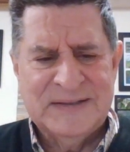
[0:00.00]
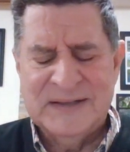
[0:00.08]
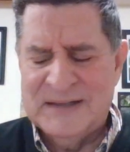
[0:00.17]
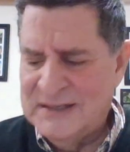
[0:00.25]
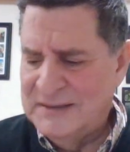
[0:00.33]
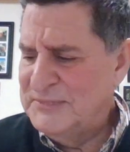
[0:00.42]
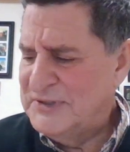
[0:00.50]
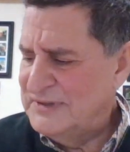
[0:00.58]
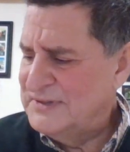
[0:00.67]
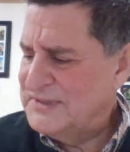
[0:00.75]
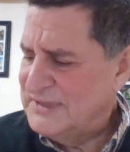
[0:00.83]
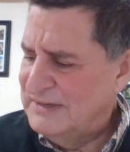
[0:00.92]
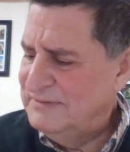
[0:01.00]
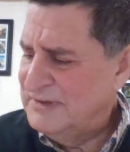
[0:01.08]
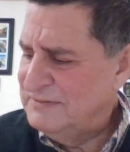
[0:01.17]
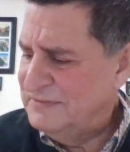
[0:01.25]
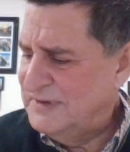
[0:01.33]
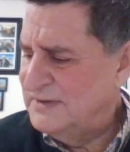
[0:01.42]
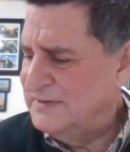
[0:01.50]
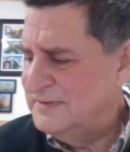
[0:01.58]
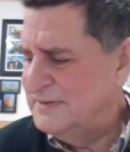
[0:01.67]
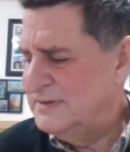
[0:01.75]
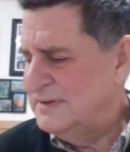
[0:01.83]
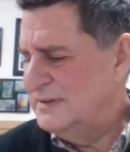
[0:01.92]
to come to the saving
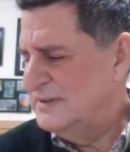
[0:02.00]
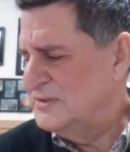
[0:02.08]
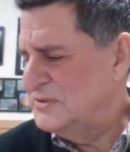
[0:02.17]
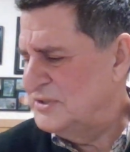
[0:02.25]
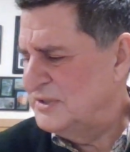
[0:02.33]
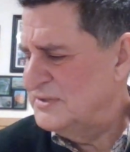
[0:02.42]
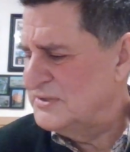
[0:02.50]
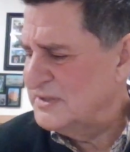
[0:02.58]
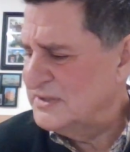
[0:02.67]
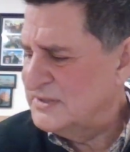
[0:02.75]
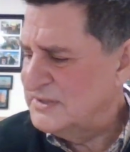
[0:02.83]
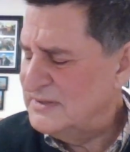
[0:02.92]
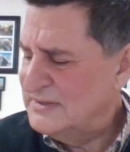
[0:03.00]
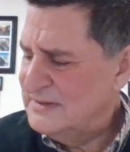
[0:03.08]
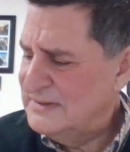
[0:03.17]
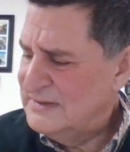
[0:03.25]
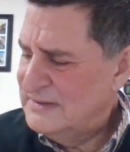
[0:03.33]
faith in Jesus.